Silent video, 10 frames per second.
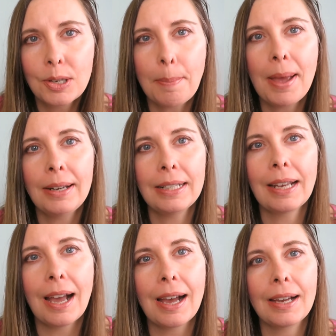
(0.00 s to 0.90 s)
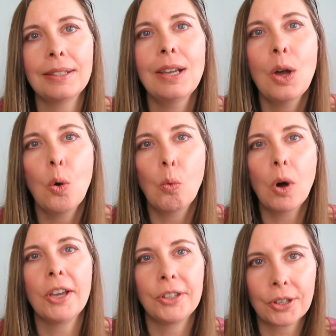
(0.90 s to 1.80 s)
depending on
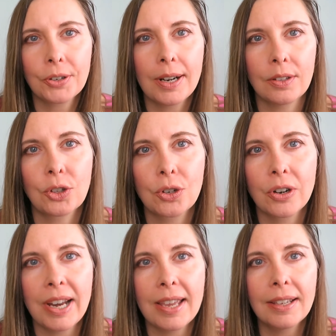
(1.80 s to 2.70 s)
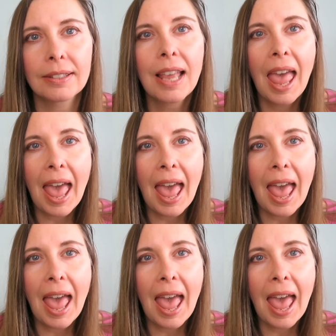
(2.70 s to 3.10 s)
what your credit score is.